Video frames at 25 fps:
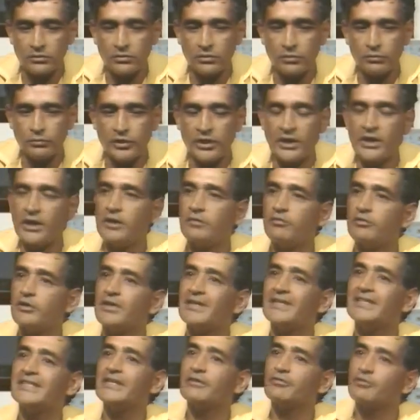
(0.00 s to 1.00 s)
to behave
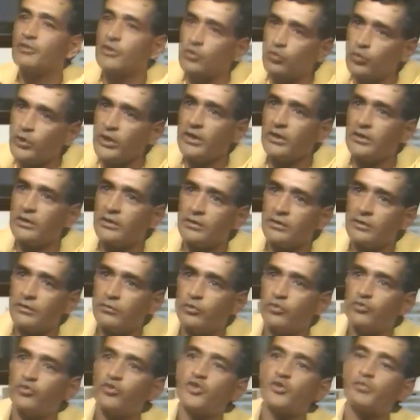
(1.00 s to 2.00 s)
in a different way
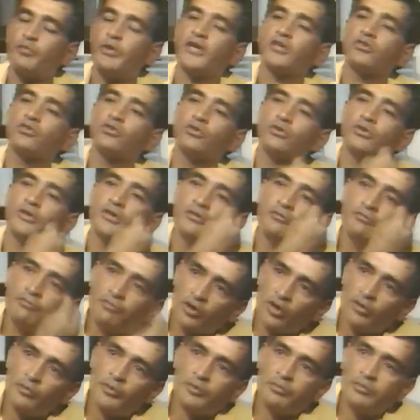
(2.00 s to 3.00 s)
with respect to
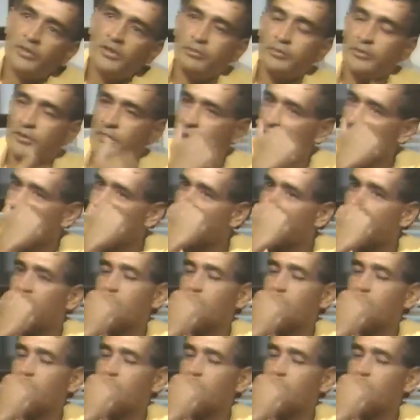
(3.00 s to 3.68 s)
informing people.